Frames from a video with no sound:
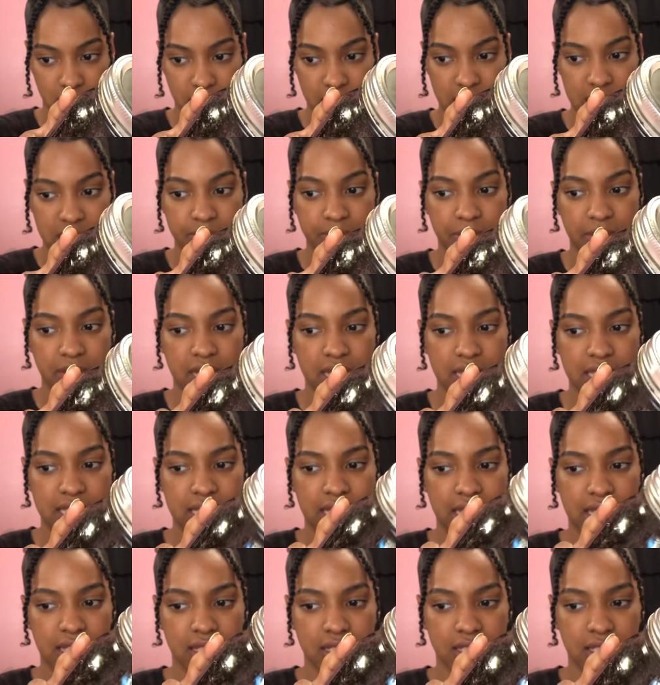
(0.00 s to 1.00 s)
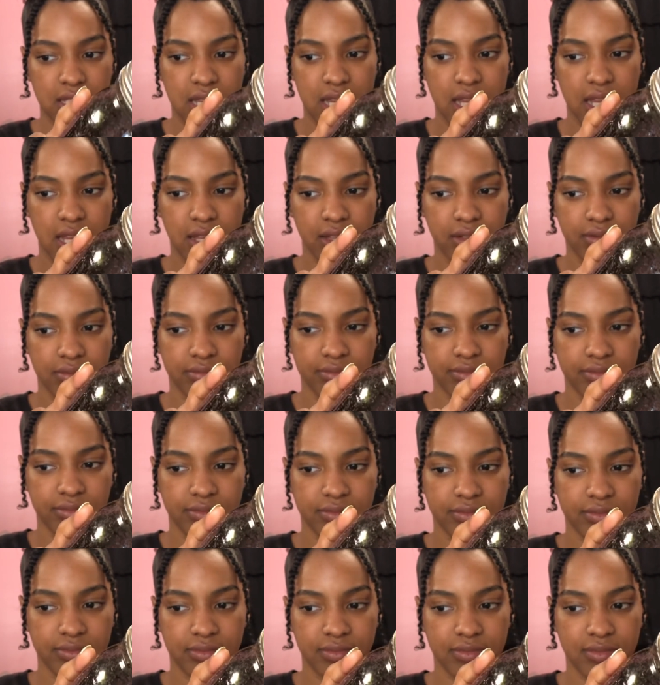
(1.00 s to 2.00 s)
It's because like, see that?
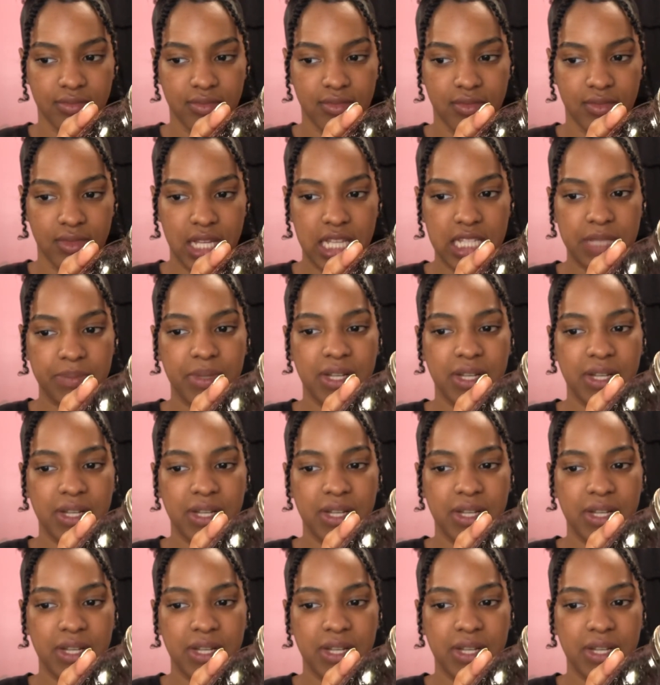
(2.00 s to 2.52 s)
It's